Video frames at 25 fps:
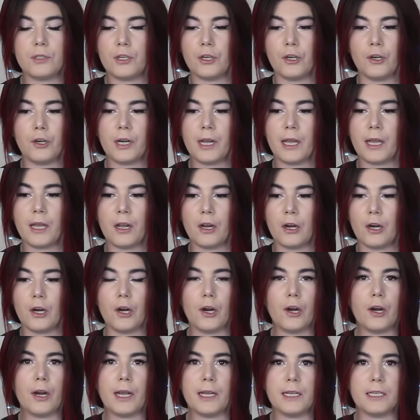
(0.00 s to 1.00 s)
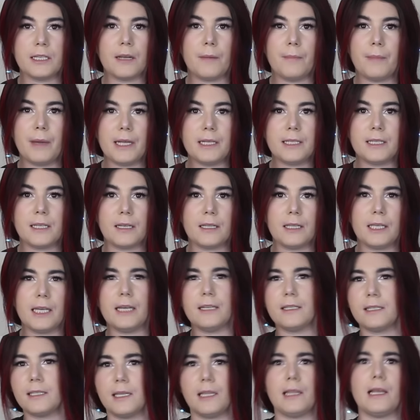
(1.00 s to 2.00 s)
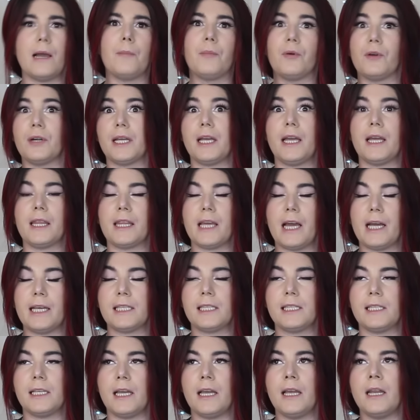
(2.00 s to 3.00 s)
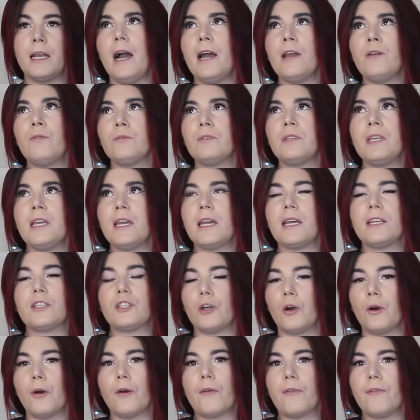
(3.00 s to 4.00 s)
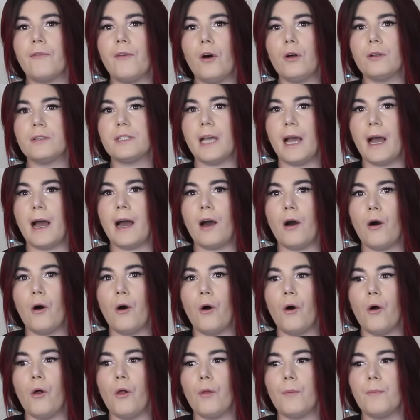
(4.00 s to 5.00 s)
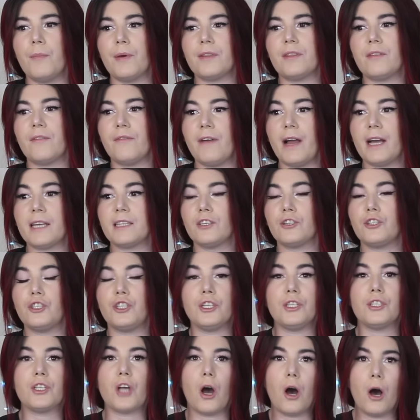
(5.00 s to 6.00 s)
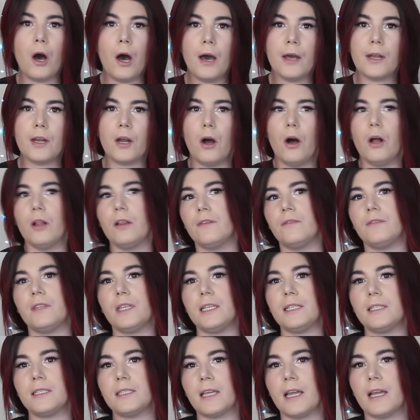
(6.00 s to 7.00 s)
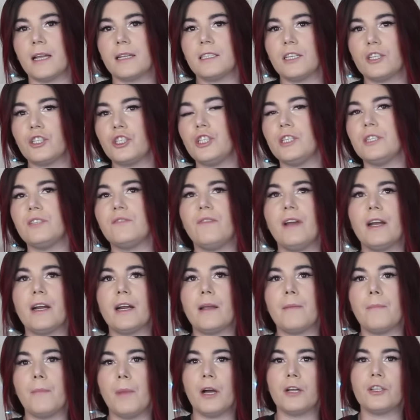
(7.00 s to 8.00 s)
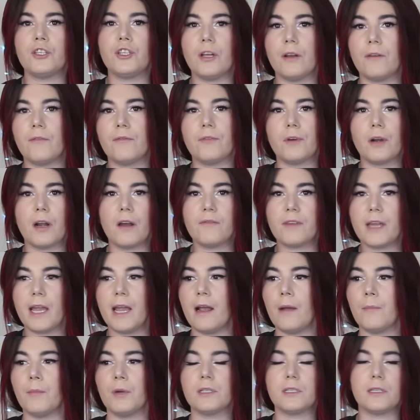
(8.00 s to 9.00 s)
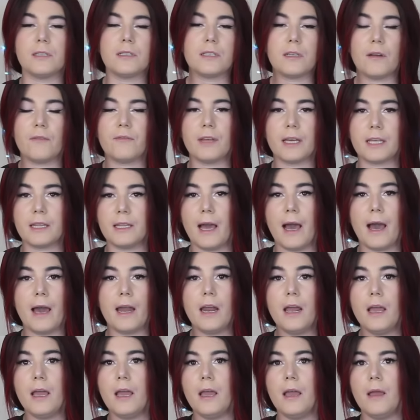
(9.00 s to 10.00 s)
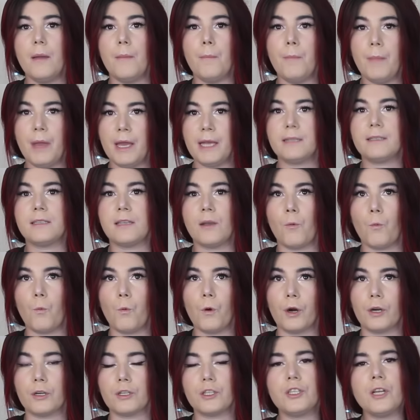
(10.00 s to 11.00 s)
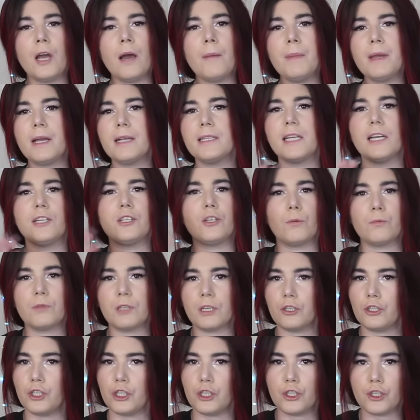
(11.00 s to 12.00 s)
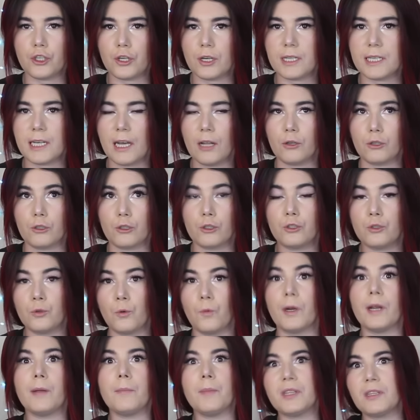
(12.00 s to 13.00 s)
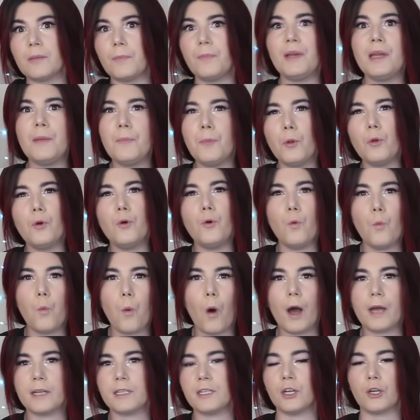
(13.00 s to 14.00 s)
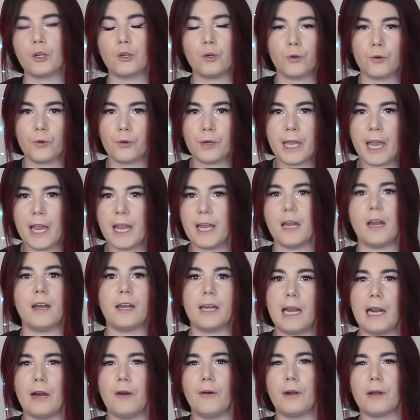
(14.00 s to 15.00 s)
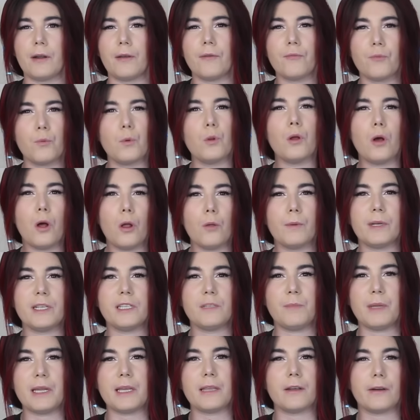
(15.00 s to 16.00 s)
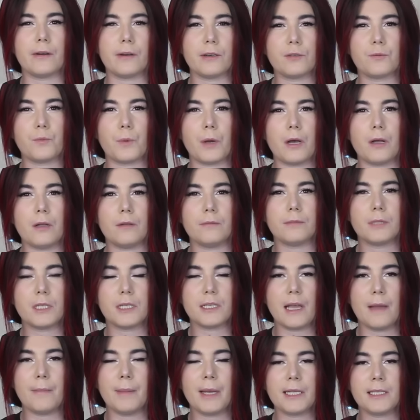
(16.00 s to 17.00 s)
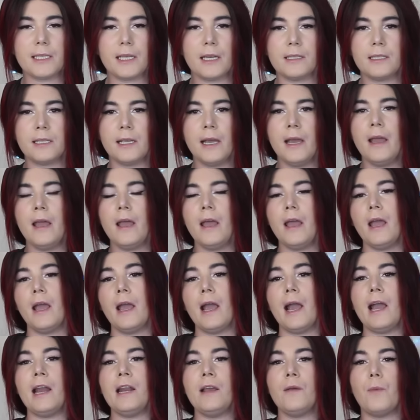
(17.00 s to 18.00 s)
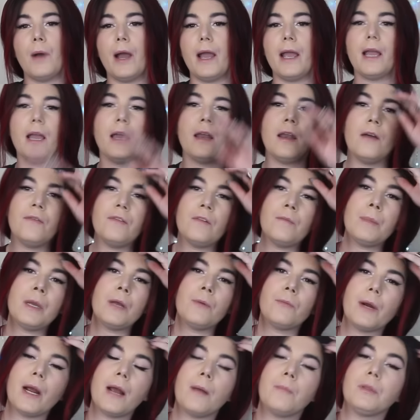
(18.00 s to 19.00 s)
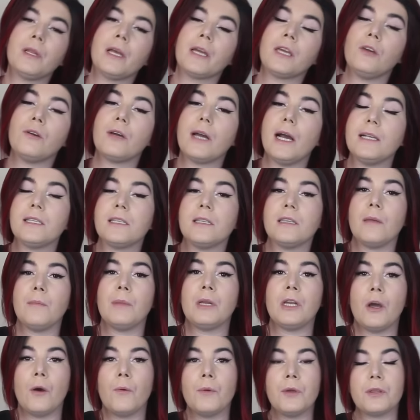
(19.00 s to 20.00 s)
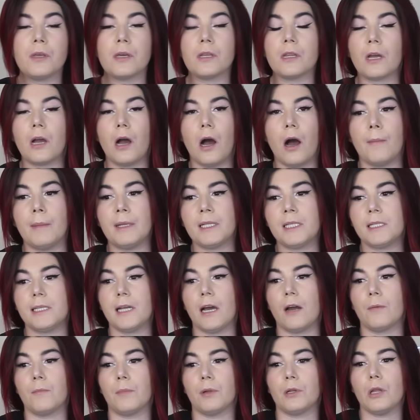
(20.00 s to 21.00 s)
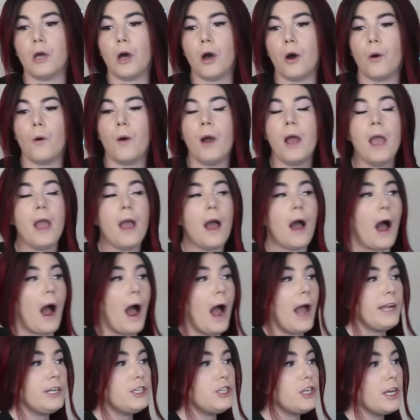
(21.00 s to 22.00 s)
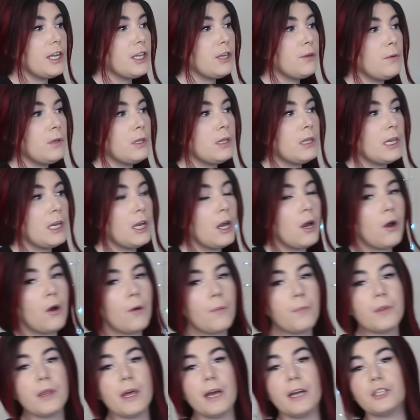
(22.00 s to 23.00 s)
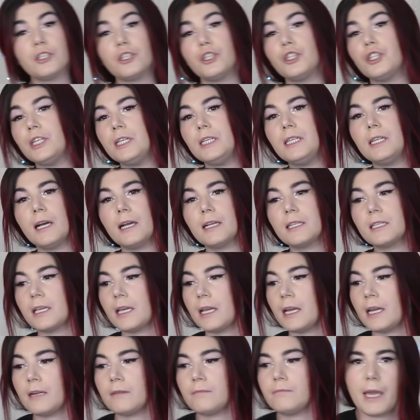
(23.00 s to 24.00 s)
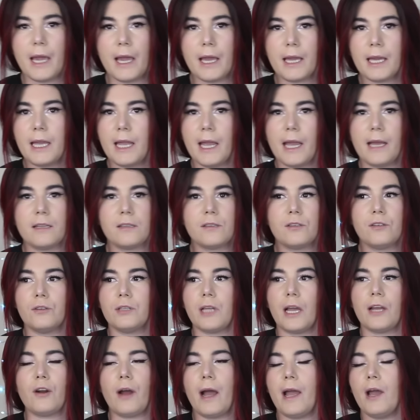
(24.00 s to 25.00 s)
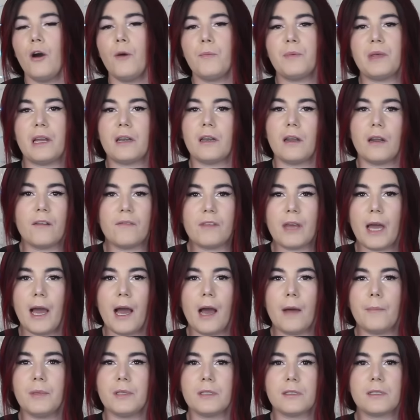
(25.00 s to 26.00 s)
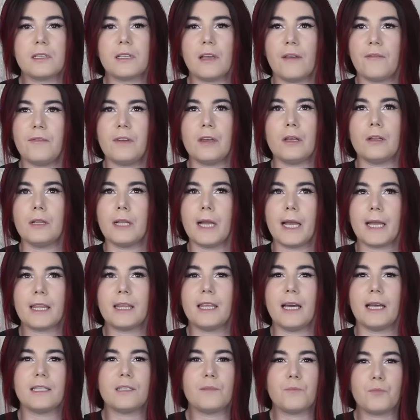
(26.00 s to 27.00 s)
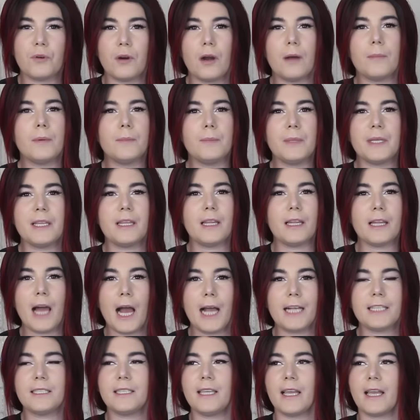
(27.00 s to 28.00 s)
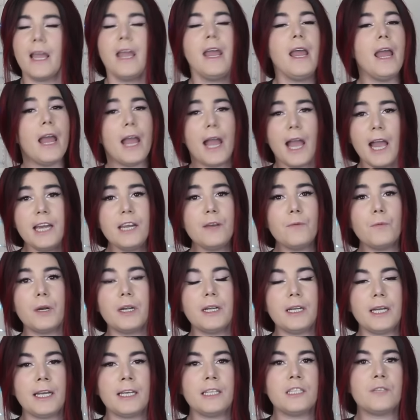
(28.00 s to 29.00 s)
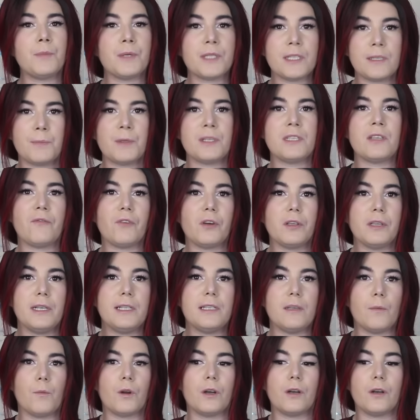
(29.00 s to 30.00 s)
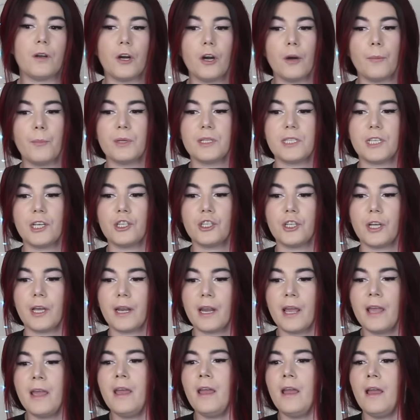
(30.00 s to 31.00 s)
turning her into basically a celebrity and that's it. I don't think it's her fault at all, but the fact that she's on all of these things, that she's very much in front of cameras and stuff like that, makes it worse. Not because I don't think she shouldn't tell her story, but the people who want to create a narrative will always be there as well. Does that make sense? Anyway, enough of me rambling. You guys can let me know what you think in the comments down below. I genuinely hope that she doesn't get canceled. I, I hope that none of that happens because I feel like that's probably the last thing anyone needs, but specifically someone in her position